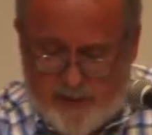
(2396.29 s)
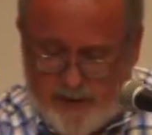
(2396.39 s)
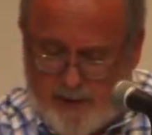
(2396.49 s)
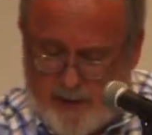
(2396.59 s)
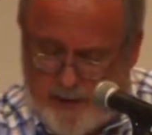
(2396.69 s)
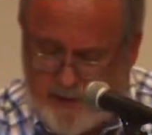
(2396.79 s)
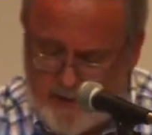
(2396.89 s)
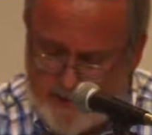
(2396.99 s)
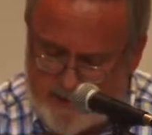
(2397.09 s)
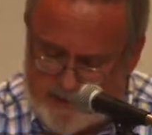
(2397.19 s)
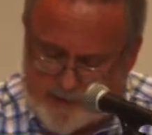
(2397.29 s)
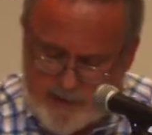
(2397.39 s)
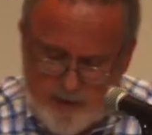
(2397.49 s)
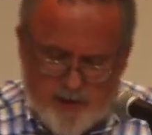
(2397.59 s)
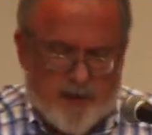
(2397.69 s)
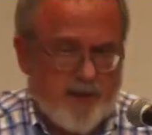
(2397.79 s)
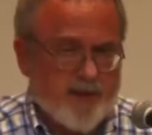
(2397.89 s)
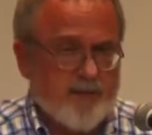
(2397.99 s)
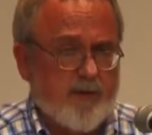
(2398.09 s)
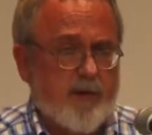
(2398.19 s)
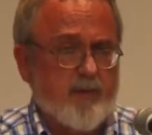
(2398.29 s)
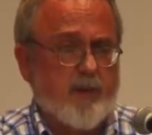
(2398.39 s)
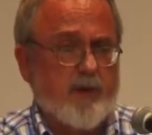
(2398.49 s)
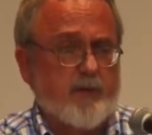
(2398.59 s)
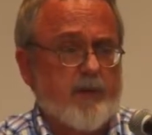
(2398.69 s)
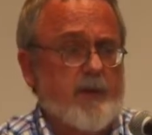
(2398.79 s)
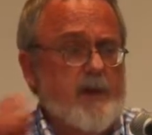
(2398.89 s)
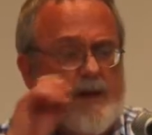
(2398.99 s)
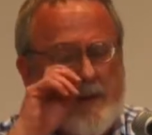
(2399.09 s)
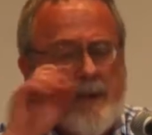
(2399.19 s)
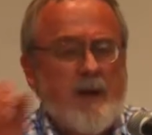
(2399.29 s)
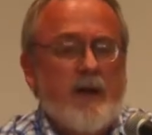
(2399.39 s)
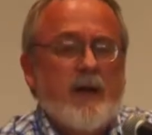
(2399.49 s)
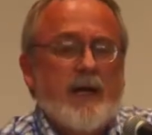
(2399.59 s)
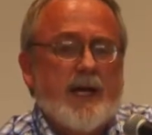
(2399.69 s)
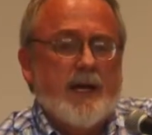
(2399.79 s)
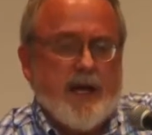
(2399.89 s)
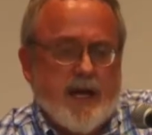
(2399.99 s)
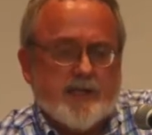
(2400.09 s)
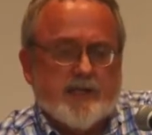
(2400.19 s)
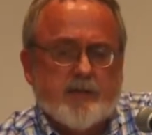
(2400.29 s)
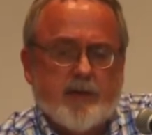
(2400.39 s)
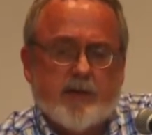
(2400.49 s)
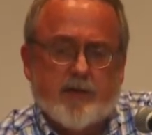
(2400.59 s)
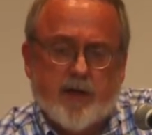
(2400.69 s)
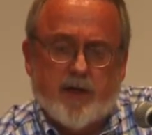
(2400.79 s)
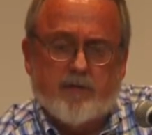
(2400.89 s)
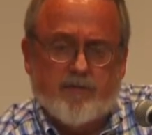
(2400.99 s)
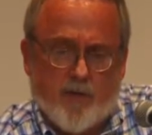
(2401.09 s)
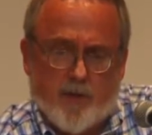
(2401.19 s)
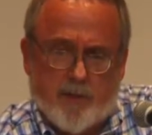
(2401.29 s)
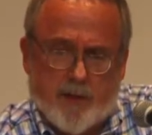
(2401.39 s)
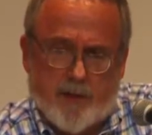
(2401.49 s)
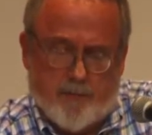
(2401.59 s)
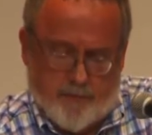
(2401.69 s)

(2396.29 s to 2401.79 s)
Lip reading: C1 there is a very important one. It has to be created formally.